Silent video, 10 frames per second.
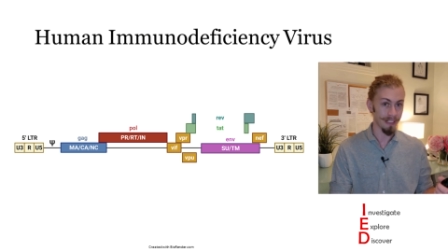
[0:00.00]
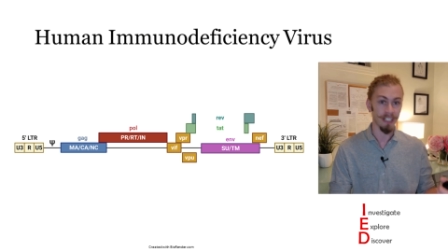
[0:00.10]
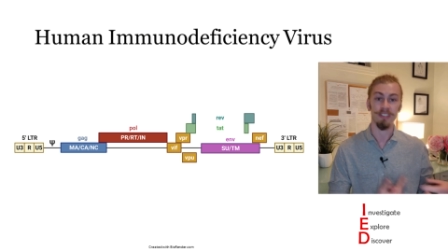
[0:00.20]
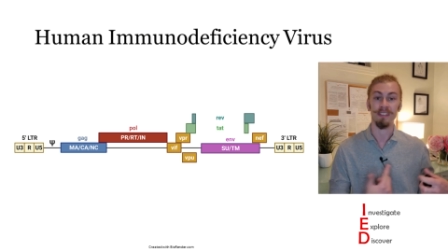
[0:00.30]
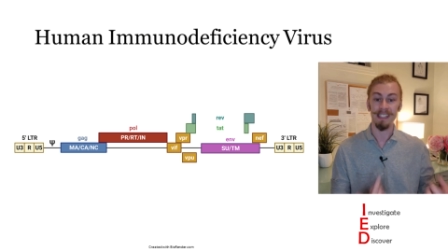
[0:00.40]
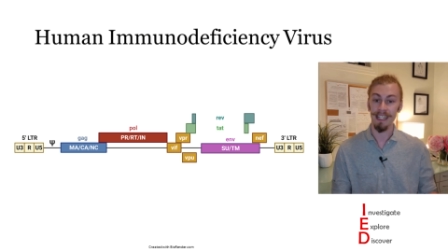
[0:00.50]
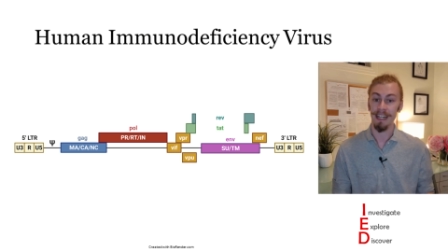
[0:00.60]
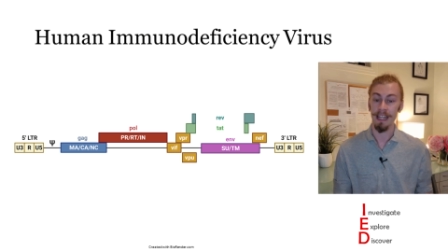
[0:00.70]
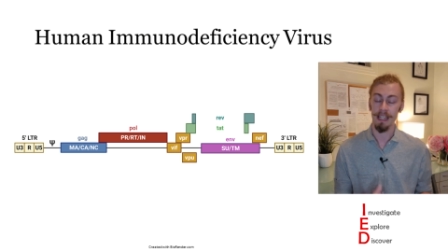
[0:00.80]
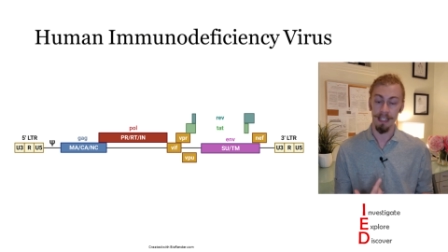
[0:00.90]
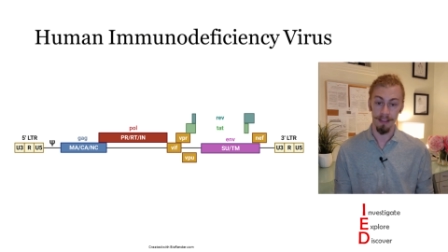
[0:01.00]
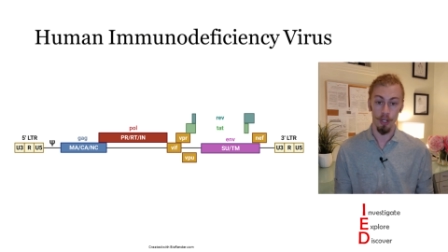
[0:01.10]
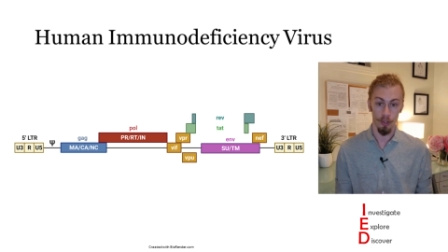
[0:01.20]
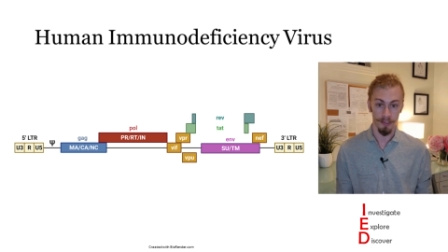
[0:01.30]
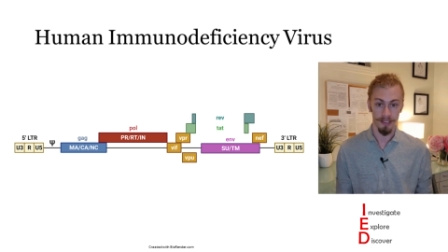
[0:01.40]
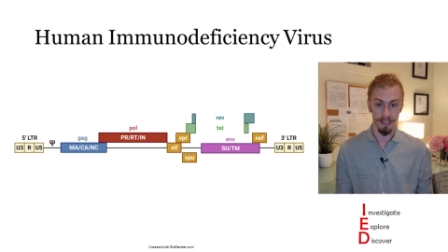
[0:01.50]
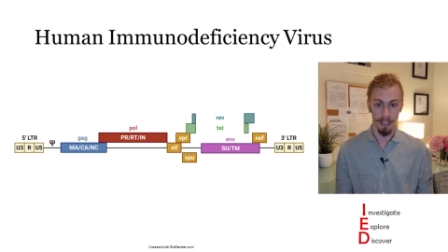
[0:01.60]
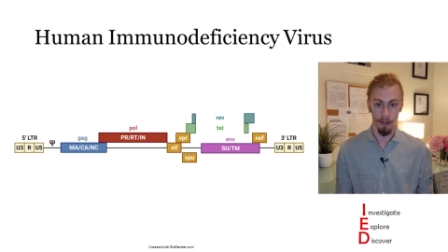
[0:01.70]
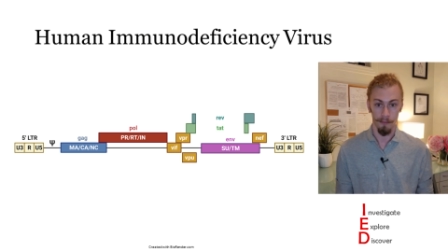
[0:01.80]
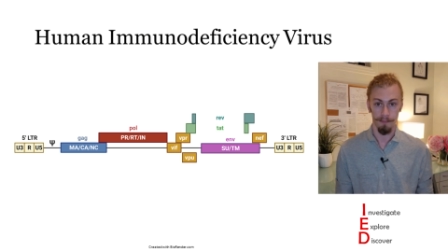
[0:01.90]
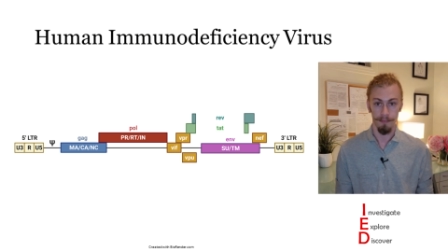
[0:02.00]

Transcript: into DNA in the host cell.